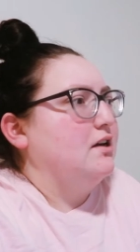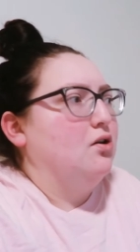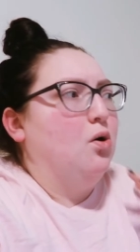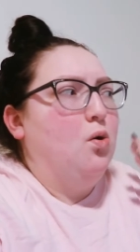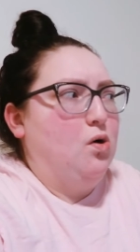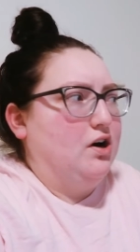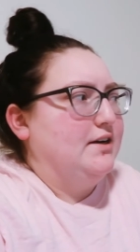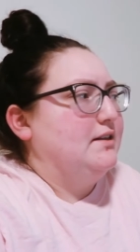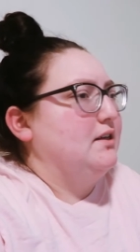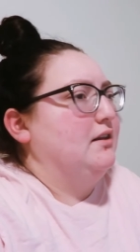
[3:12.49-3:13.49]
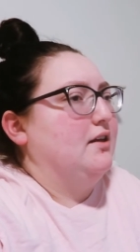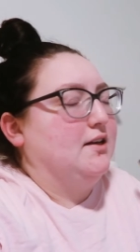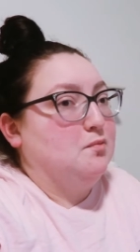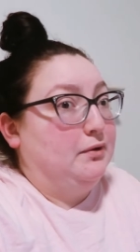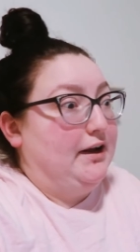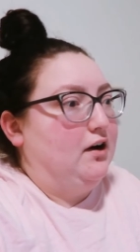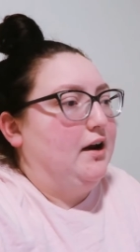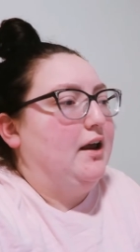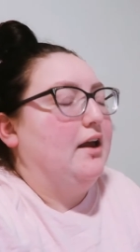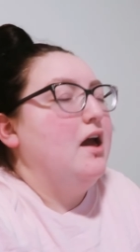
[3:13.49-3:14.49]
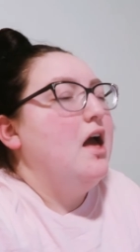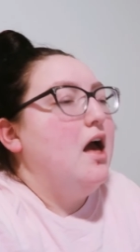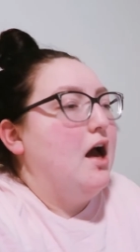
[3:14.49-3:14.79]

and horns and things blaring.